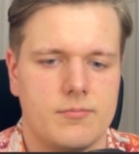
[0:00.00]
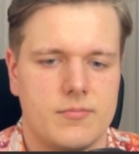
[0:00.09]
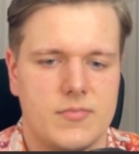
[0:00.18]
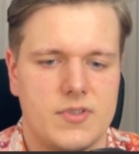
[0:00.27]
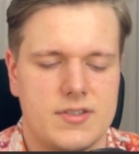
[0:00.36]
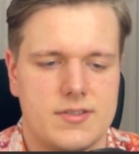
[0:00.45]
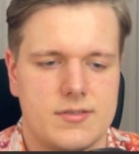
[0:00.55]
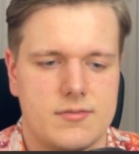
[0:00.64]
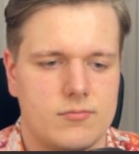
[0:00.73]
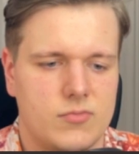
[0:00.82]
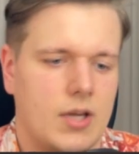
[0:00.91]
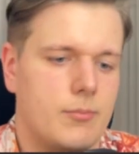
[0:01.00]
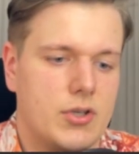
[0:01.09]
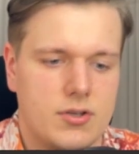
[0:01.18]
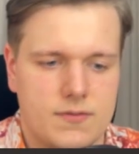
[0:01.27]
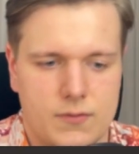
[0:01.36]
it's
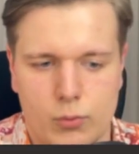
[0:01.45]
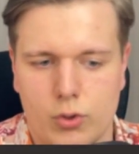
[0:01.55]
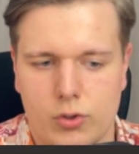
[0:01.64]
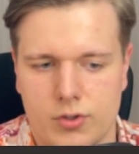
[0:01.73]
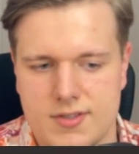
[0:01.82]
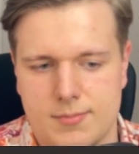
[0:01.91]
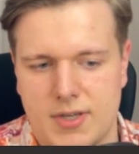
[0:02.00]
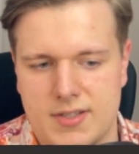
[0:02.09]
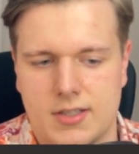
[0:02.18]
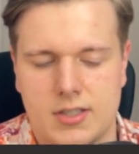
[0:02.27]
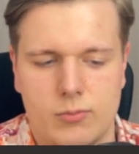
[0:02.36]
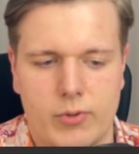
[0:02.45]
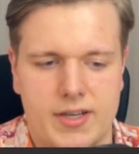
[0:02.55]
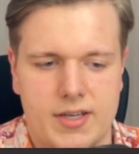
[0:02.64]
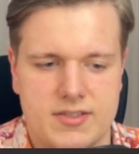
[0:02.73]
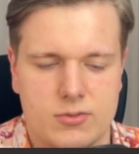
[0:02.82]
because of the rook odds, basically
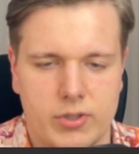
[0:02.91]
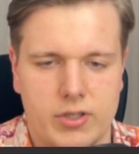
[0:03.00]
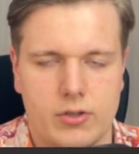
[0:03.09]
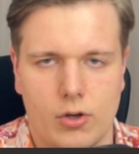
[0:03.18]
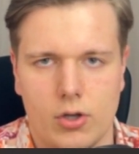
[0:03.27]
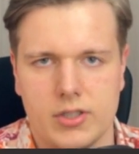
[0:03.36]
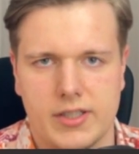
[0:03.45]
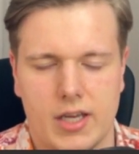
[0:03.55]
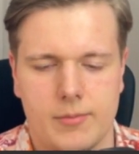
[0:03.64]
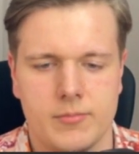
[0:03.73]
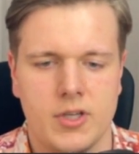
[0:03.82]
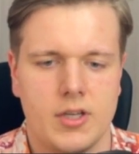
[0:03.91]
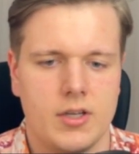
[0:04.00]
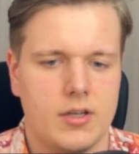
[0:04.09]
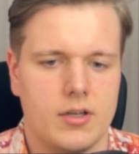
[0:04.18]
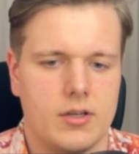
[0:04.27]
white has to win in the early game,
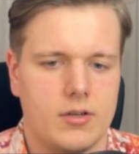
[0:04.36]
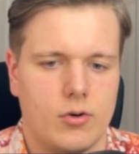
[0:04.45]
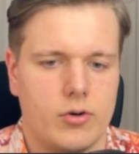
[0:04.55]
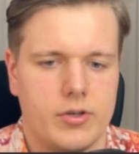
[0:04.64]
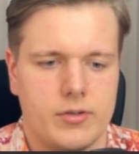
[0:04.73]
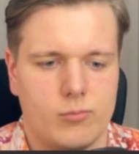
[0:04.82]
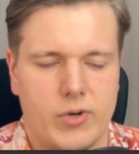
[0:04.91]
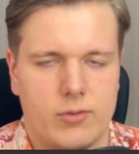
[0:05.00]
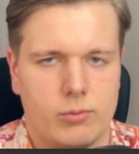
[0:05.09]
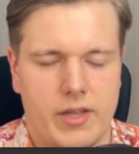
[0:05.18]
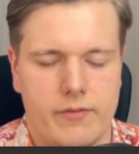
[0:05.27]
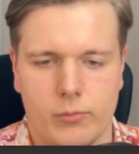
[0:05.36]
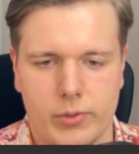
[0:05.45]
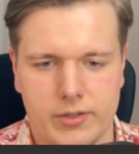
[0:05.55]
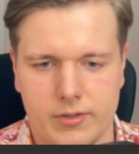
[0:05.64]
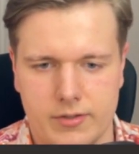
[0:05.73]
or white will never
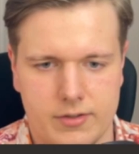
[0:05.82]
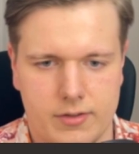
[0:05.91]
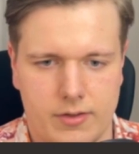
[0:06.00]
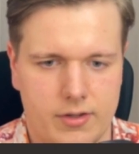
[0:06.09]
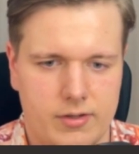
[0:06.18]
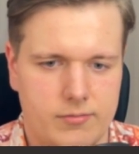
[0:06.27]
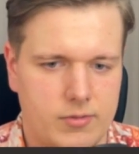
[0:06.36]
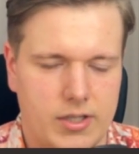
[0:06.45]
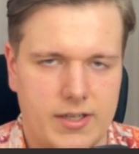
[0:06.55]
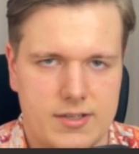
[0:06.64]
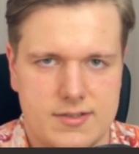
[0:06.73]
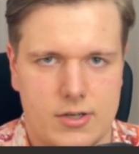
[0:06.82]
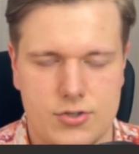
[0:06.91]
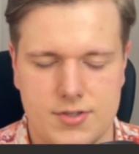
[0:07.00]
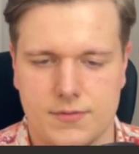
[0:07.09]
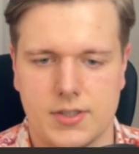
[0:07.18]
win in the later
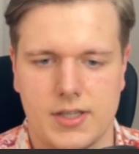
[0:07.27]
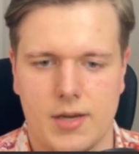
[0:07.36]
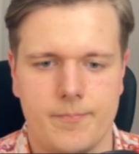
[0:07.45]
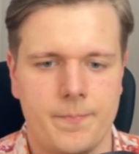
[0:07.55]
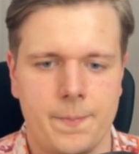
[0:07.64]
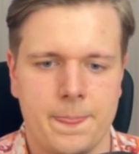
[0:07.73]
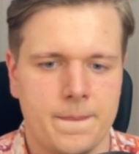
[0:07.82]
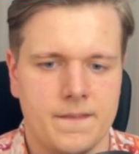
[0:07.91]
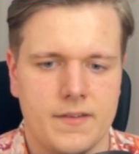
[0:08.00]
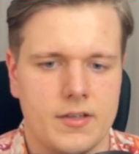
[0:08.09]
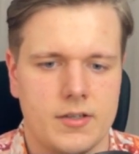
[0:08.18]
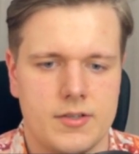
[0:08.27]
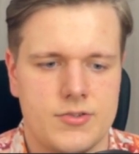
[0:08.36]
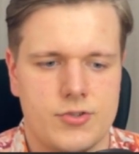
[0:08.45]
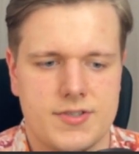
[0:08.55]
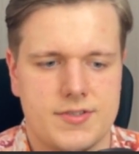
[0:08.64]
stages of the game. It's
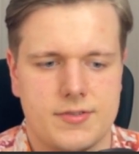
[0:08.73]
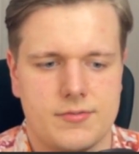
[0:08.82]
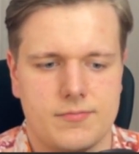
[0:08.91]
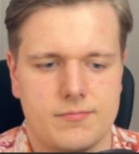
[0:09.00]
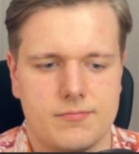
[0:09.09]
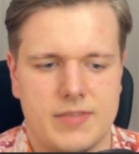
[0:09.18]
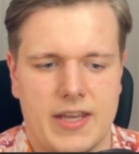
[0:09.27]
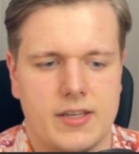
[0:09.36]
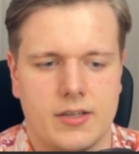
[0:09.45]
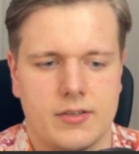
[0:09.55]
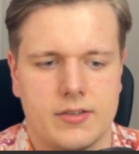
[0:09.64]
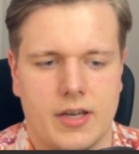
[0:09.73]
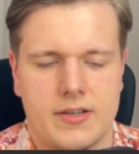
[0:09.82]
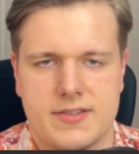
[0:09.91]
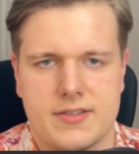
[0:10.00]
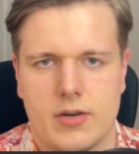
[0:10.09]
just taking an
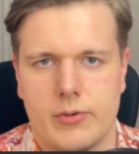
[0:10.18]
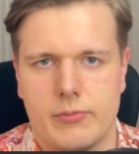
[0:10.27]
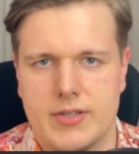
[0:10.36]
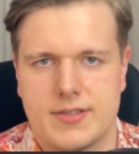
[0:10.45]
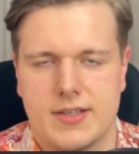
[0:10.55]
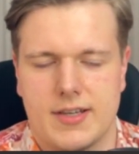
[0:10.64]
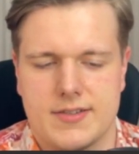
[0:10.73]
unnecessary risk against